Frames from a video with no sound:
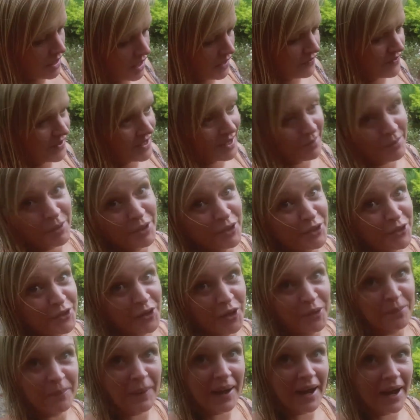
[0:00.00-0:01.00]
and then I'm gonna
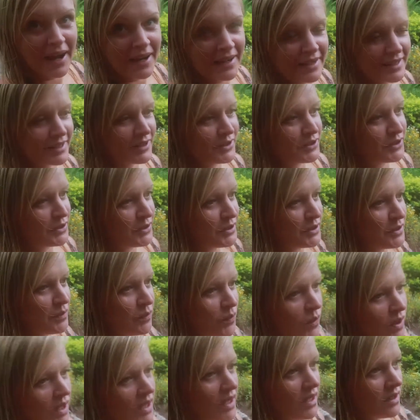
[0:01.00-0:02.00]
go back and do
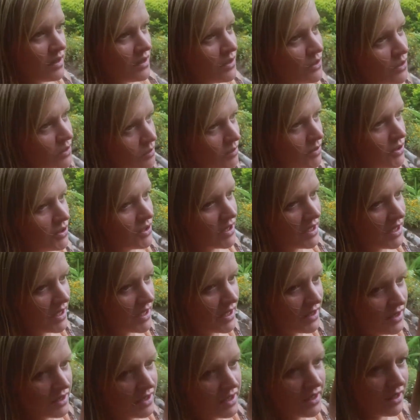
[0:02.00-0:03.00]
some work all
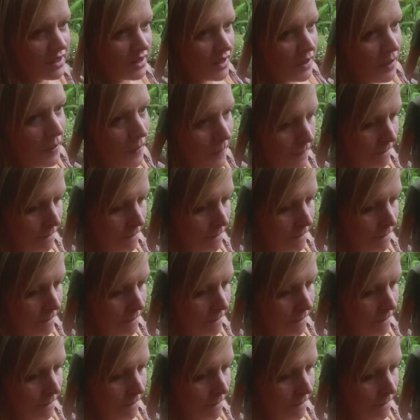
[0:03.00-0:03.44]
morning, I think.